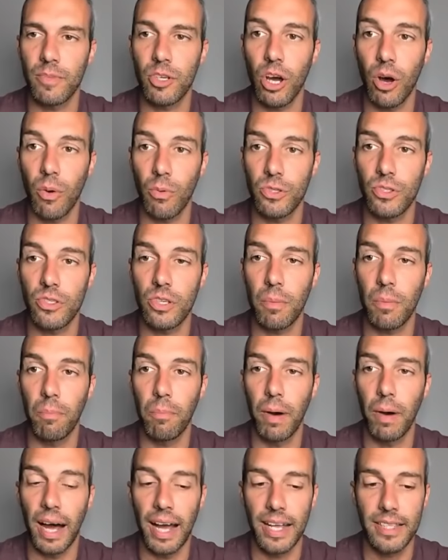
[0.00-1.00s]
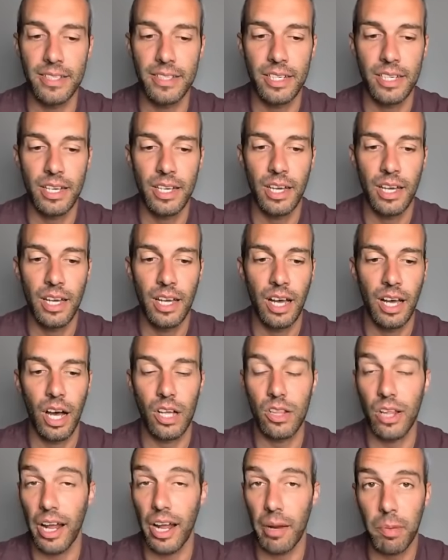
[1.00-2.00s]
Ghost, but
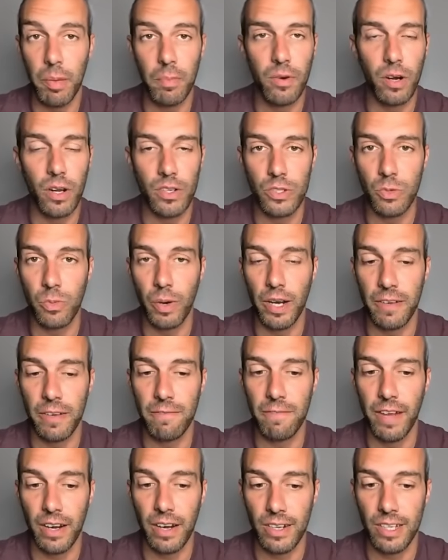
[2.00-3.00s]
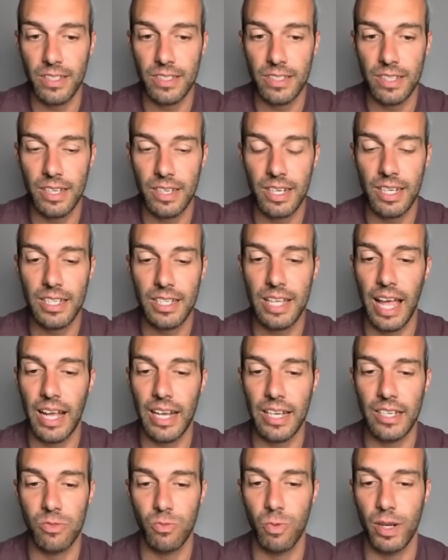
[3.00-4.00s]
a lot of people are also running fairies
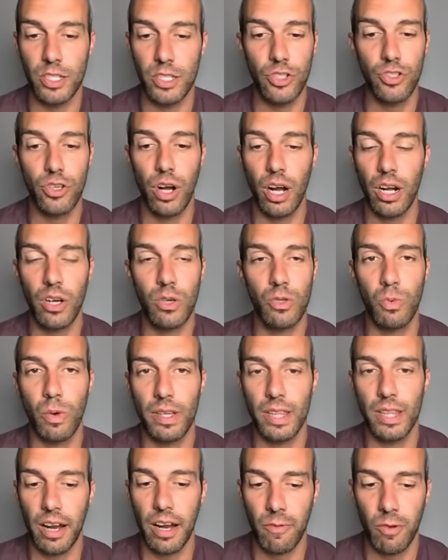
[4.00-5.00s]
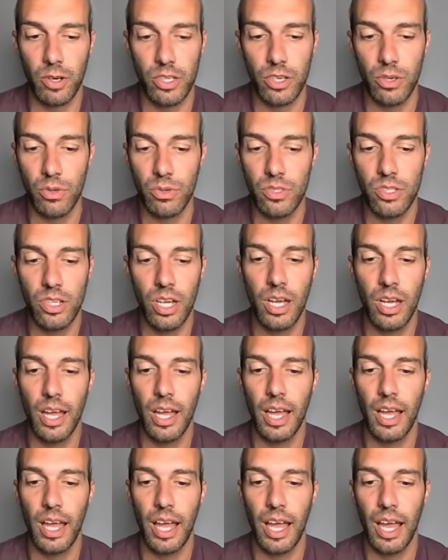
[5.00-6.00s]
because Regidrago is one that everyone used
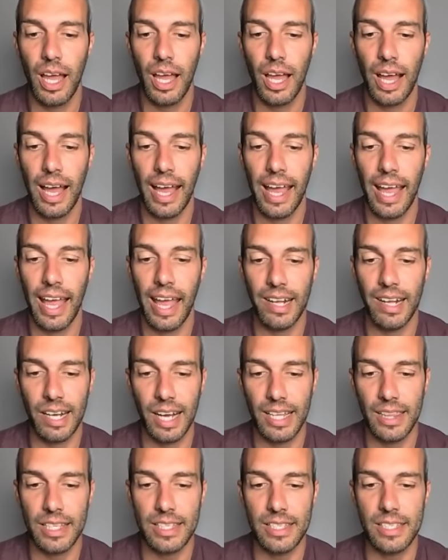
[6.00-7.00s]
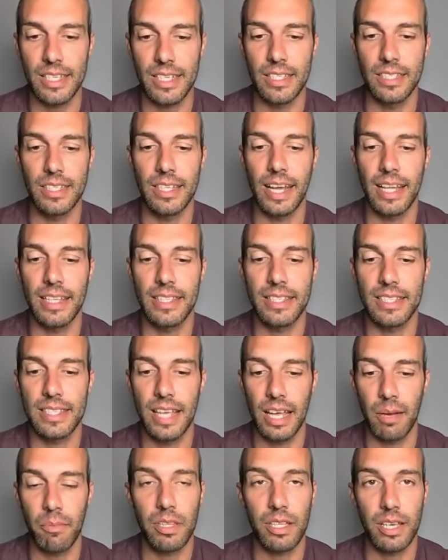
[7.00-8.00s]
and got this season, and
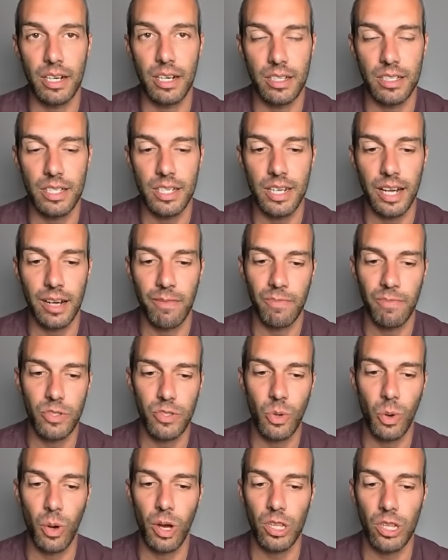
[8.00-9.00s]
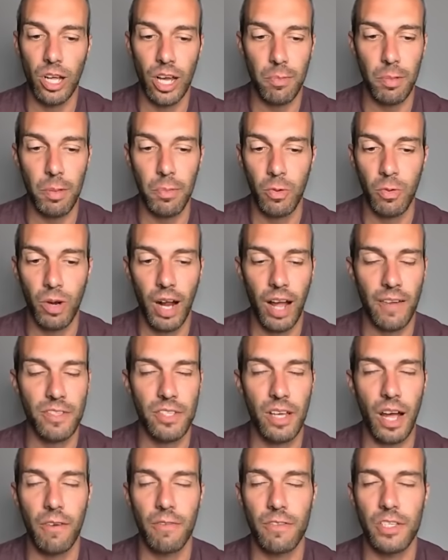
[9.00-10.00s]
same with Giratina. So a lot of people I've
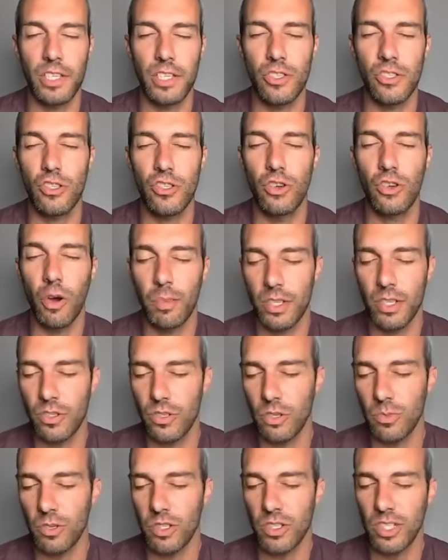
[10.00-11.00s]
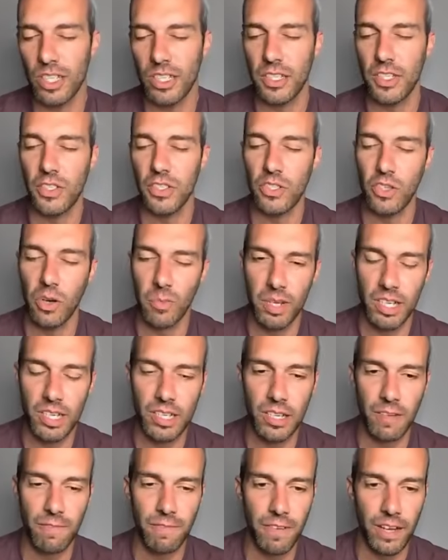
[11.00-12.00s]
seen so many Zoomerals, I've seen so many
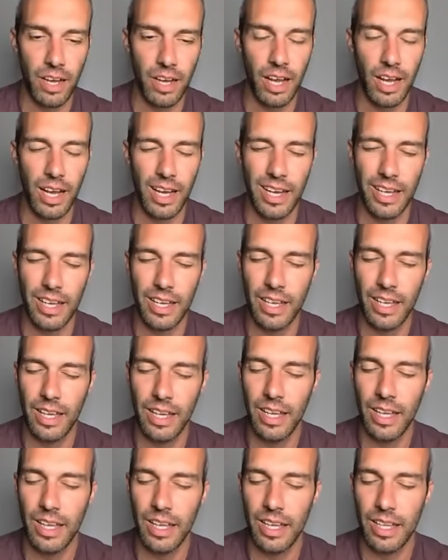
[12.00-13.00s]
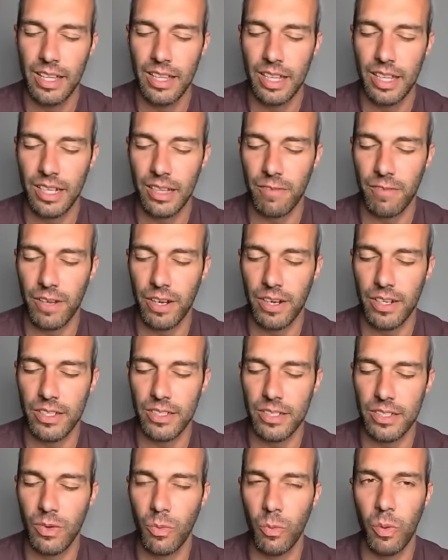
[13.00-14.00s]
not
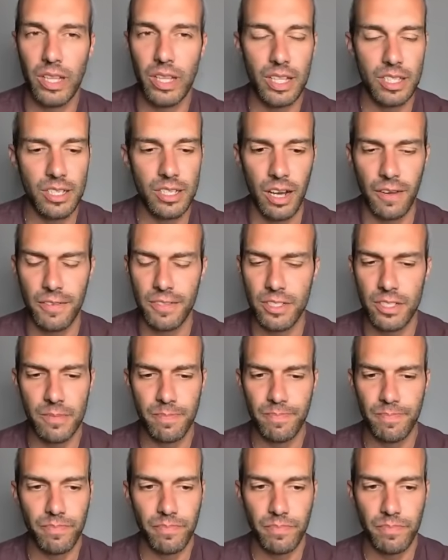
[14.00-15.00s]
Clefairies, Wigglytuffs.